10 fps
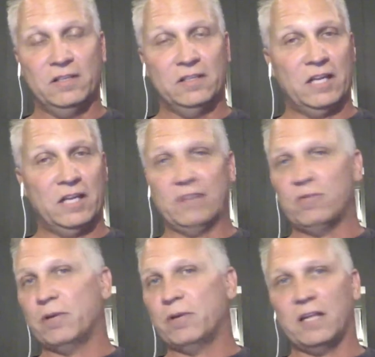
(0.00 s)
Not
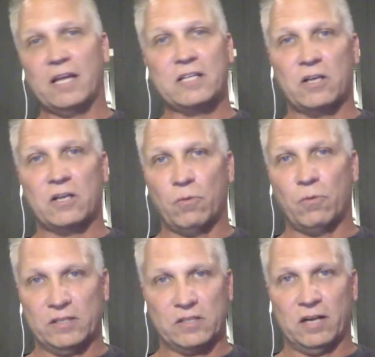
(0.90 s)
everybody likes the
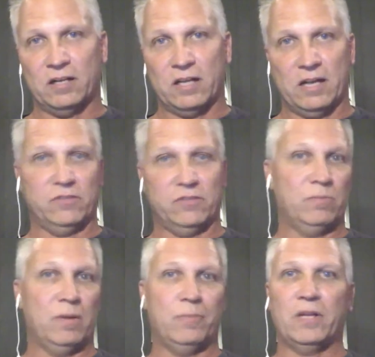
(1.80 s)
Hawaii style life. Some
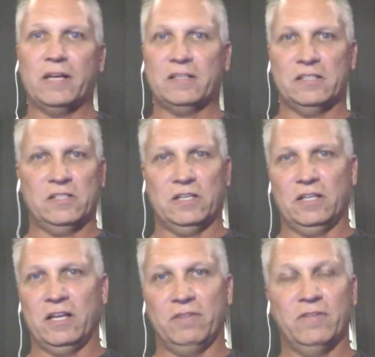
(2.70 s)
people like the city
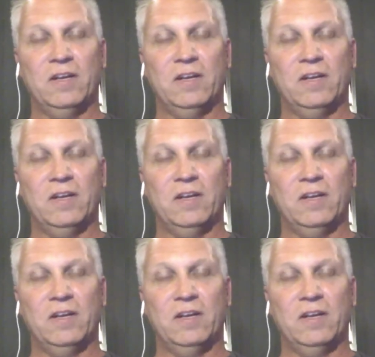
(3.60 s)
life.